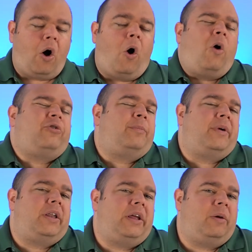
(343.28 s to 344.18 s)

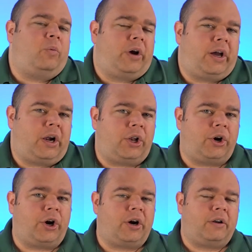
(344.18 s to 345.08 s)
Ultimately, we're going to
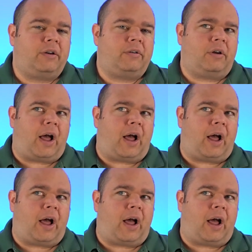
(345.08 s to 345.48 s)
learn,